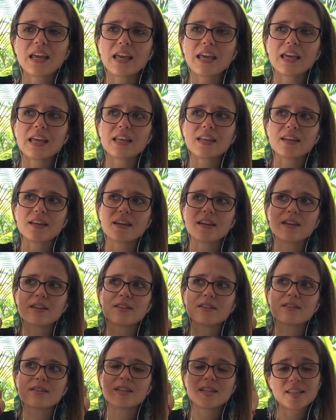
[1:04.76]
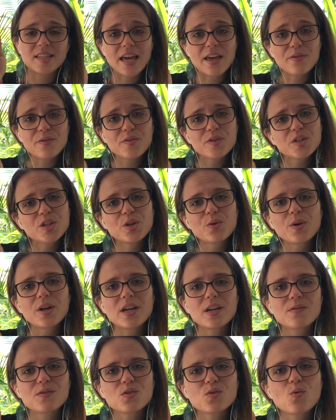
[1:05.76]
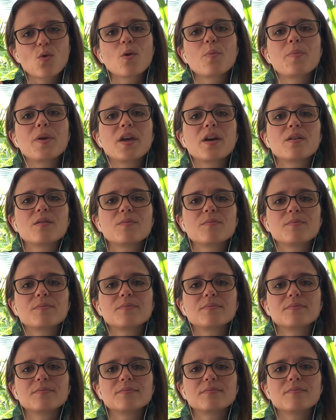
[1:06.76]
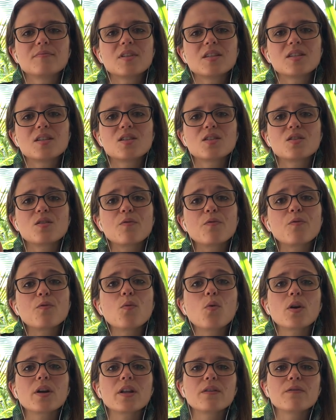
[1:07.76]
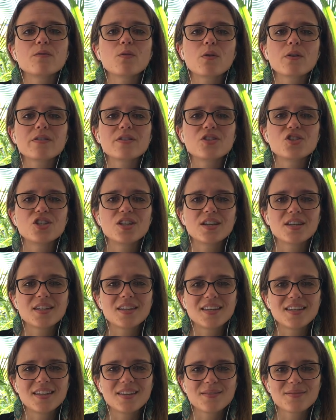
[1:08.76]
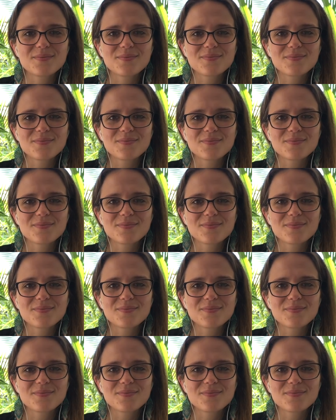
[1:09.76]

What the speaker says: in the 10th degree of Scorpio. This is the 44th gene key.